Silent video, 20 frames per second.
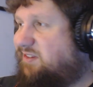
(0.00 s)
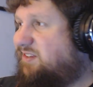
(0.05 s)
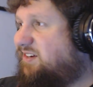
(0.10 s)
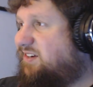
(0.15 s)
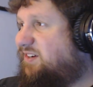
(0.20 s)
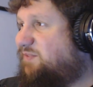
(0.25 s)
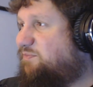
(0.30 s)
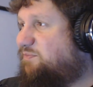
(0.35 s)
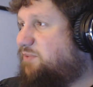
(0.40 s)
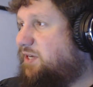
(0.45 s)

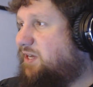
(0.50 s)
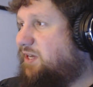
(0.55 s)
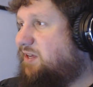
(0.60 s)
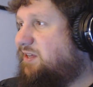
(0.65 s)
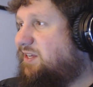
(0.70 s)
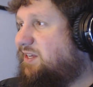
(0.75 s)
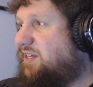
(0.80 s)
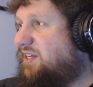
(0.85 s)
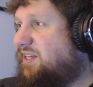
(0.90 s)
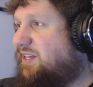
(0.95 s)
on
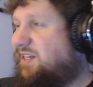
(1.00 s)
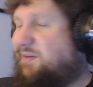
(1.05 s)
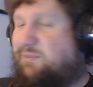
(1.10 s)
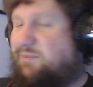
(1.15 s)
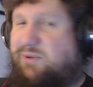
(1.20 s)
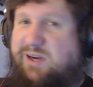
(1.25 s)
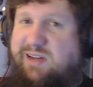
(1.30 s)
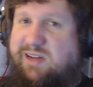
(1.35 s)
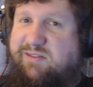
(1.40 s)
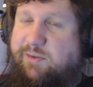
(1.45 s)

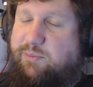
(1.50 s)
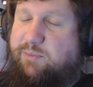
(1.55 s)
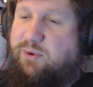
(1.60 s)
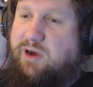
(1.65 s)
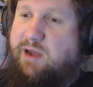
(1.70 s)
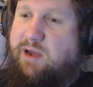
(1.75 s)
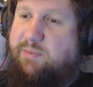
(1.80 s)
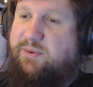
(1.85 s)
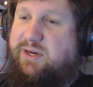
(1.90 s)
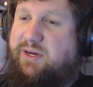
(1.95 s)
private
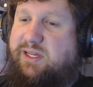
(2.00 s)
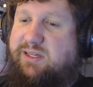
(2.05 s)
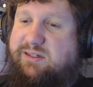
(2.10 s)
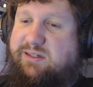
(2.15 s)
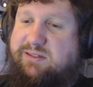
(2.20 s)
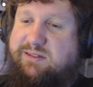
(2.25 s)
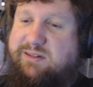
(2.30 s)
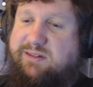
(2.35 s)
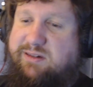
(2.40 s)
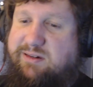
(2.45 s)
property
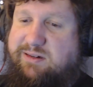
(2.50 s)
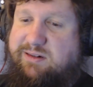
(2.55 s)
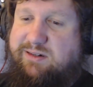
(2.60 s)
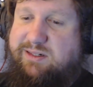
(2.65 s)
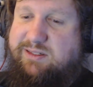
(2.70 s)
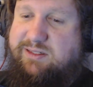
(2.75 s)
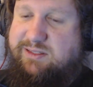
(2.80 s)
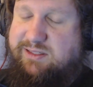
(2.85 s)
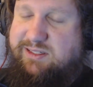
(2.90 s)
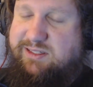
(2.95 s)

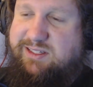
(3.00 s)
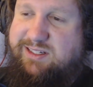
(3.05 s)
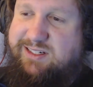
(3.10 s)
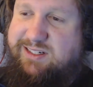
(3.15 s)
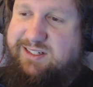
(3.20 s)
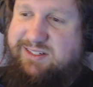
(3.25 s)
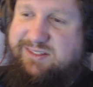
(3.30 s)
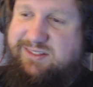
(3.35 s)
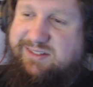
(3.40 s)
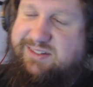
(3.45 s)
or you
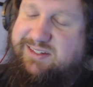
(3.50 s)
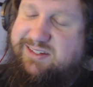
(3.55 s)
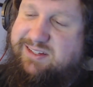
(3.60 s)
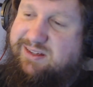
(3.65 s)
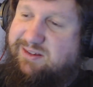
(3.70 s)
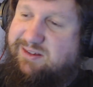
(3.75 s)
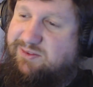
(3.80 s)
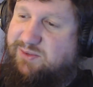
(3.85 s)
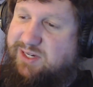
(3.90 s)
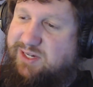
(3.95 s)
know
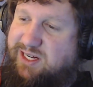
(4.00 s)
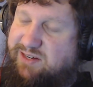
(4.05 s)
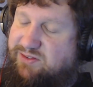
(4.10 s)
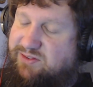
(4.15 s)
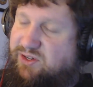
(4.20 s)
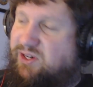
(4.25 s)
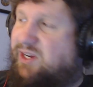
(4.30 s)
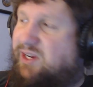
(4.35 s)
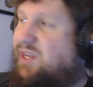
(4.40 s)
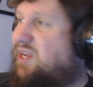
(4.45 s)
so
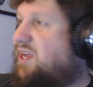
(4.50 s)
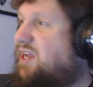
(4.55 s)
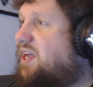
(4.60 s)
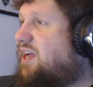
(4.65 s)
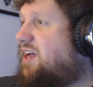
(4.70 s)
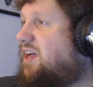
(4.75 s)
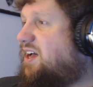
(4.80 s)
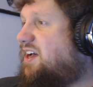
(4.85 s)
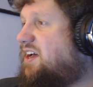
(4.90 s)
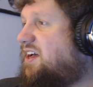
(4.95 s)
whatever.
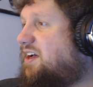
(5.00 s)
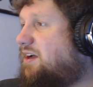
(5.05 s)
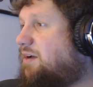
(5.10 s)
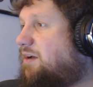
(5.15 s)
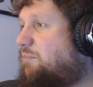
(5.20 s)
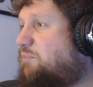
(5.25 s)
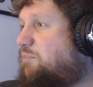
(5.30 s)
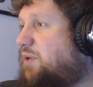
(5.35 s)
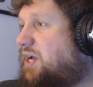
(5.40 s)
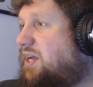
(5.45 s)
Uh,
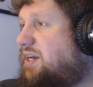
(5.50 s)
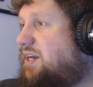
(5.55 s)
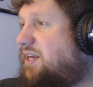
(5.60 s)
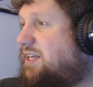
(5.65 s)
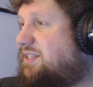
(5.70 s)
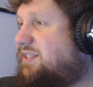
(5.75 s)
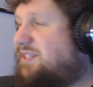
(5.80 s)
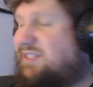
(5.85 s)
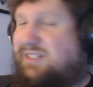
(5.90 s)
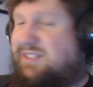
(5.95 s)
but
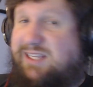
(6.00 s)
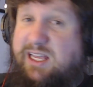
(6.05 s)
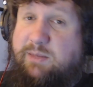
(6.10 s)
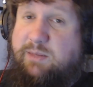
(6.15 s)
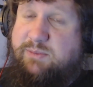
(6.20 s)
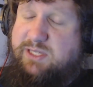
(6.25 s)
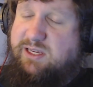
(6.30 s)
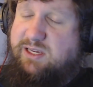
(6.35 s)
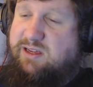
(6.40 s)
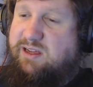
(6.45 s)
at the
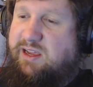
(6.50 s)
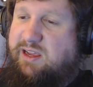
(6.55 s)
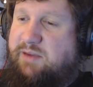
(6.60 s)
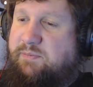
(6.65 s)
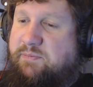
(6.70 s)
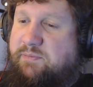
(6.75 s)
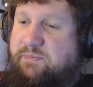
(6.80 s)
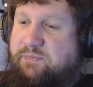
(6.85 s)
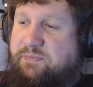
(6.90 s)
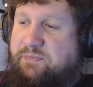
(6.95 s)
same time,
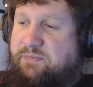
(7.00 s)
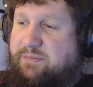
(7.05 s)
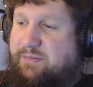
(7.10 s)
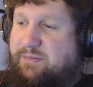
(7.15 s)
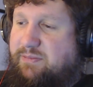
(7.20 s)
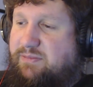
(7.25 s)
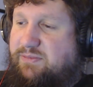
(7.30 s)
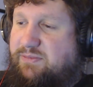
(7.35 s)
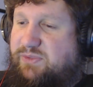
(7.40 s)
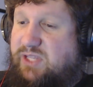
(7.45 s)

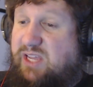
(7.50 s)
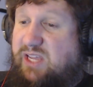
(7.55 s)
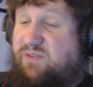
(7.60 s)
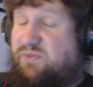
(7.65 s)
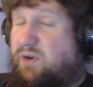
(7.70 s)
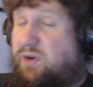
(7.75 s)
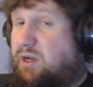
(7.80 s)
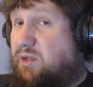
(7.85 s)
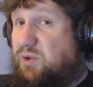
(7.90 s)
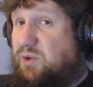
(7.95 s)
they
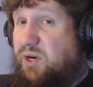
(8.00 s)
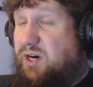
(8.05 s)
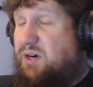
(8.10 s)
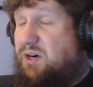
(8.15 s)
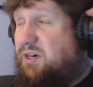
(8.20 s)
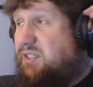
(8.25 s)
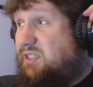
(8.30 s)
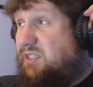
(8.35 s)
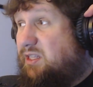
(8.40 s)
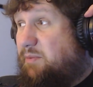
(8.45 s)
followed
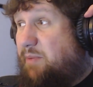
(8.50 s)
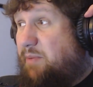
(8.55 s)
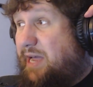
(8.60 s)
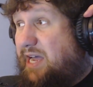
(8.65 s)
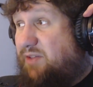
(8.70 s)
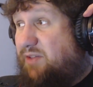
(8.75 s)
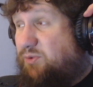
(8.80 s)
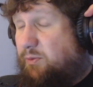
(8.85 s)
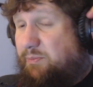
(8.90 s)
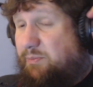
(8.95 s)
her into the
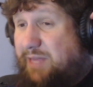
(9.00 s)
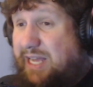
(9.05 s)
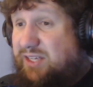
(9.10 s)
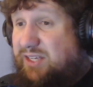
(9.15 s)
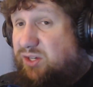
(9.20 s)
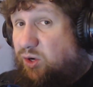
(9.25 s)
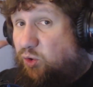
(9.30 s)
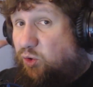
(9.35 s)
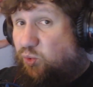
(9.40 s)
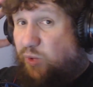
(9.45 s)
bathroom. That's
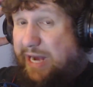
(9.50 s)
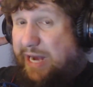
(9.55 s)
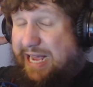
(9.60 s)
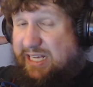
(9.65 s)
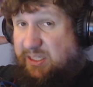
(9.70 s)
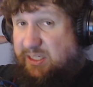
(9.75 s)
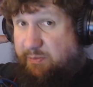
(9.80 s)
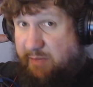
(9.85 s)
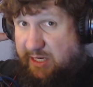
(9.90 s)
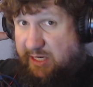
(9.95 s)

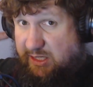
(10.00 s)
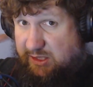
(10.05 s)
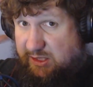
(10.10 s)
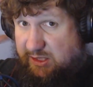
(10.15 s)
harassment.